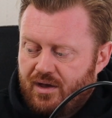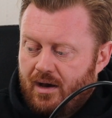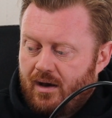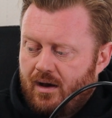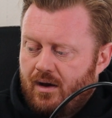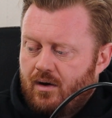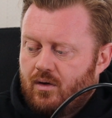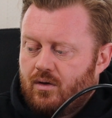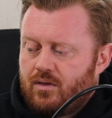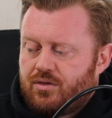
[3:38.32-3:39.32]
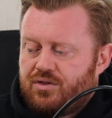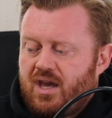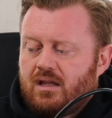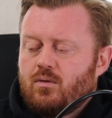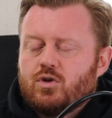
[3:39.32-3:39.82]
The
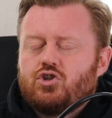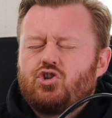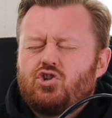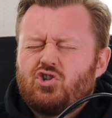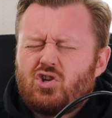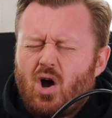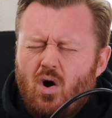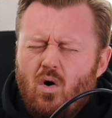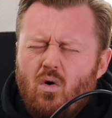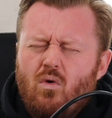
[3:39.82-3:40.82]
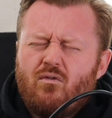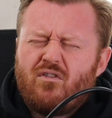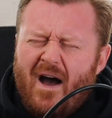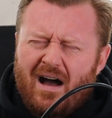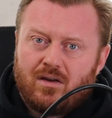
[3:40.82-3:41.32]
thing that was so
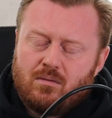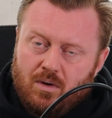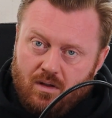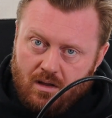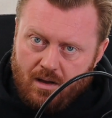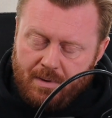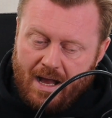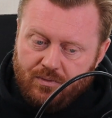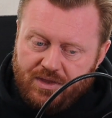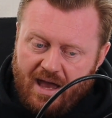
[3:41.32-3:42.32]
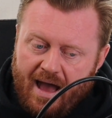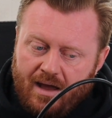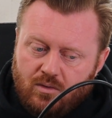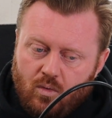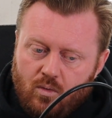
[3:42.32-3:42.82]
valuable about
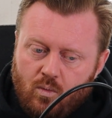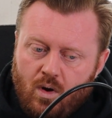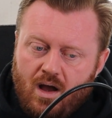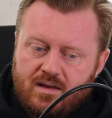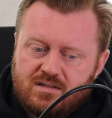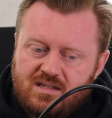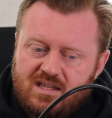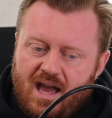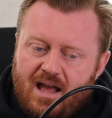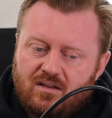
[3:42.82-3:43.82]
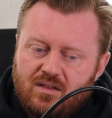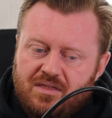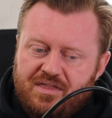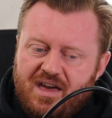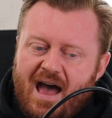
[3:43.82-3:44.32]
that was that
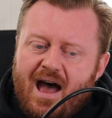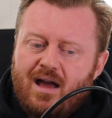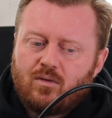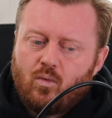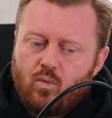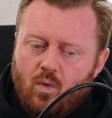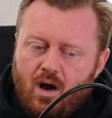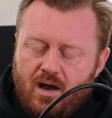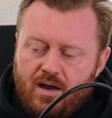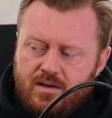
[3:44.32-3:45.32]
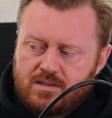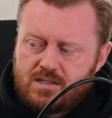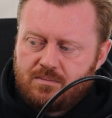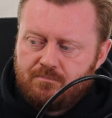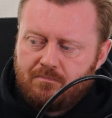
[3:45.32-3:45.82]
that
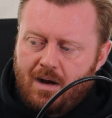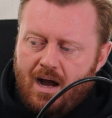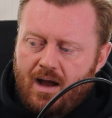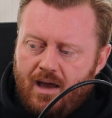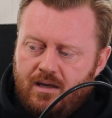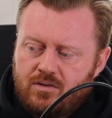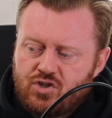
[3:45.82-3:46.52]
was my